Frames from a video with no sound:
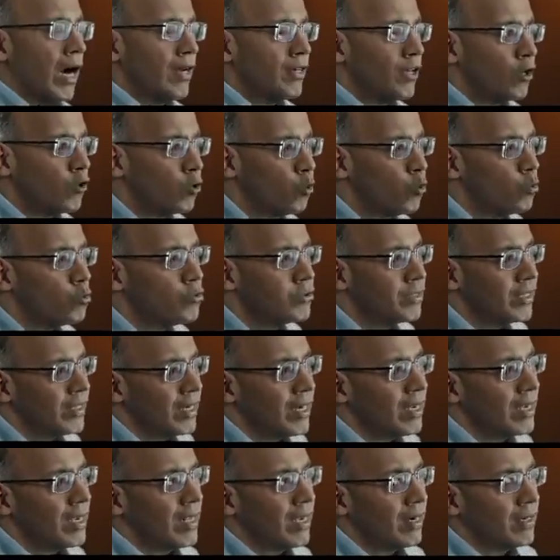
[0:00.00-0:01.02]
And the rules
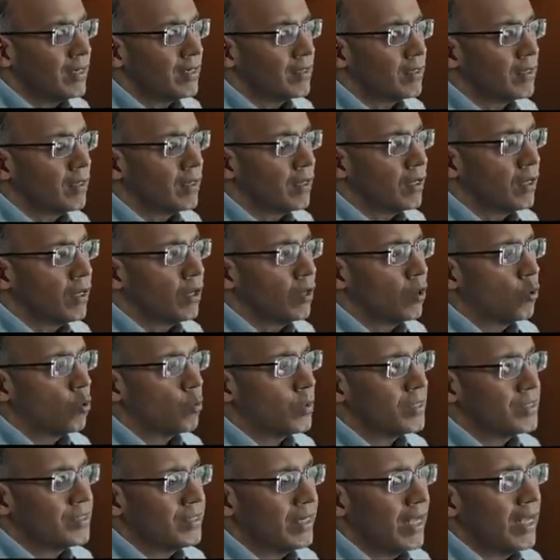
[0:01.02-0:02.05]
in India
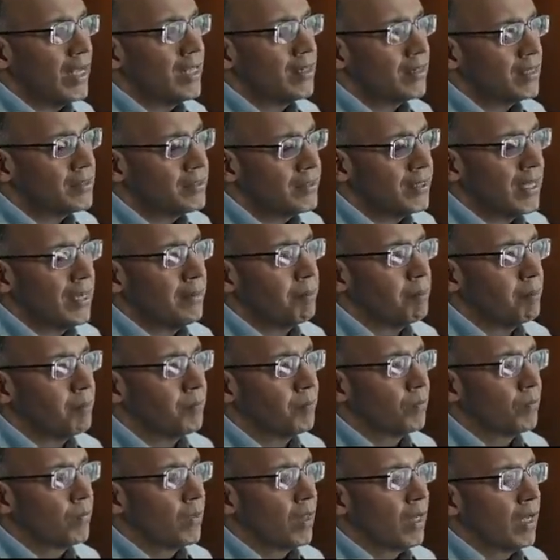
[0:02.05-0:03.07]
were staying the same.
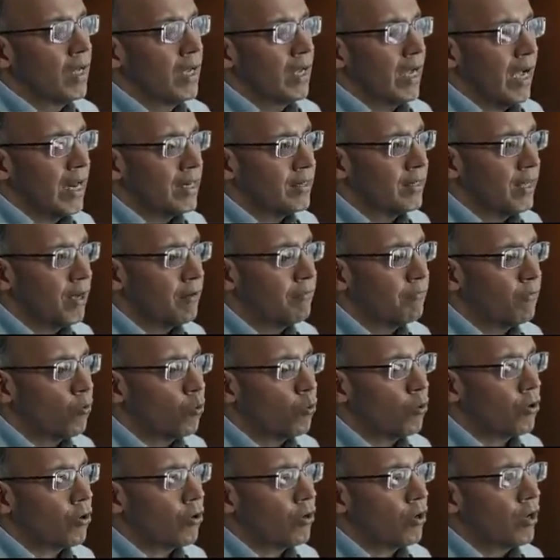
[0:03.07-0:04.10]
And
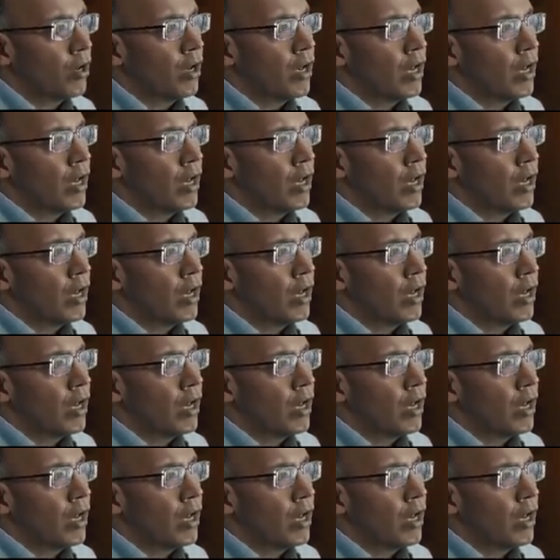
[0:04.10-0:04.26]
therefore,